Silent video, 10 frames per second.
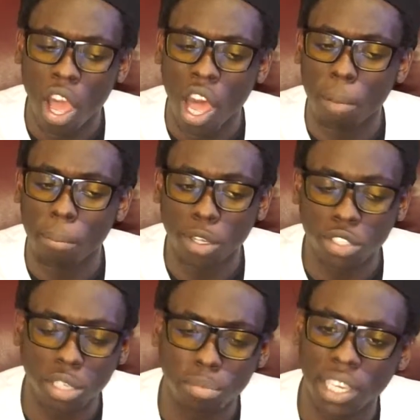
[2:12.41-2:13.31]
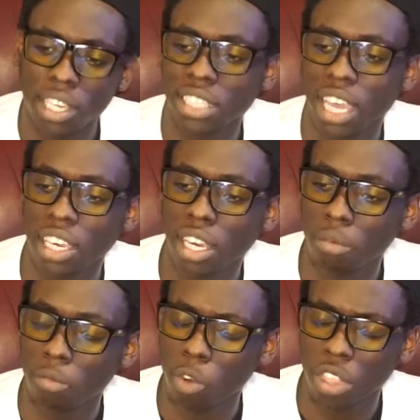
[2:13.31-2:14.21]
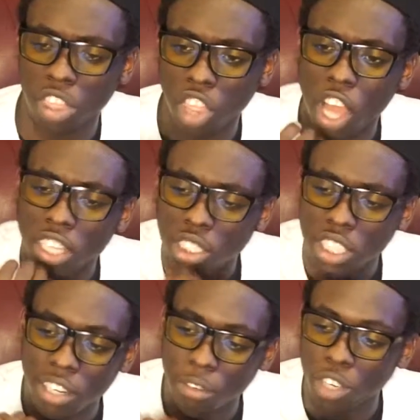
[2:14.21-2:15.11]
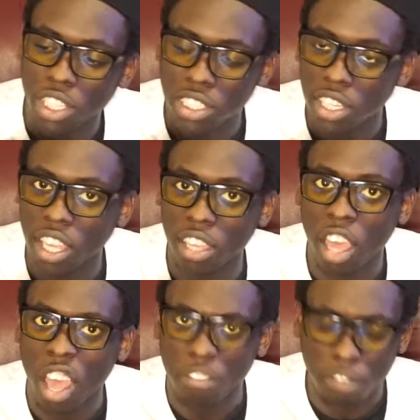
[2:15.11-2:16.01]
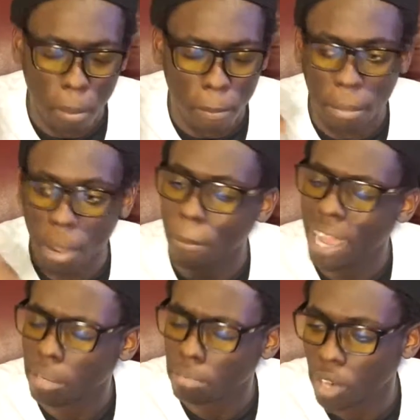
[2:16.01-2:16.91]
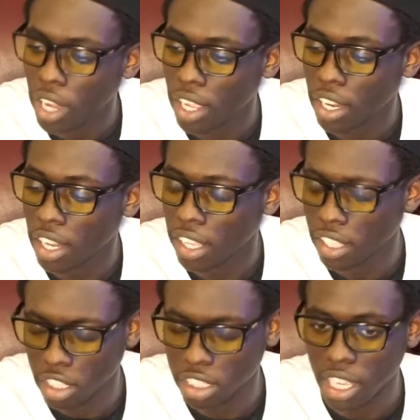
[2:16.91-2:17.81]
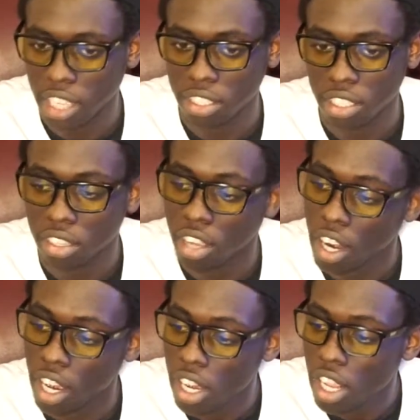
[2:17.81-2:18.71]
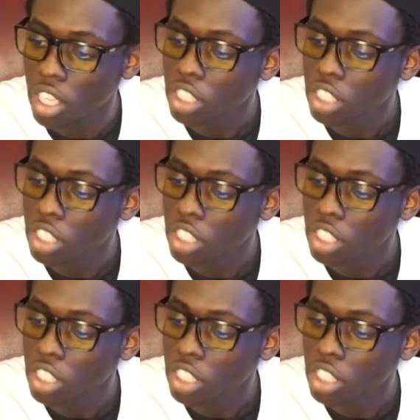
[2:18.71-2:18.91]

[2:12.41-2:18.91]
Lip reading: Mostly because I come with logic and reasoning from my brain, in a sense. Alright?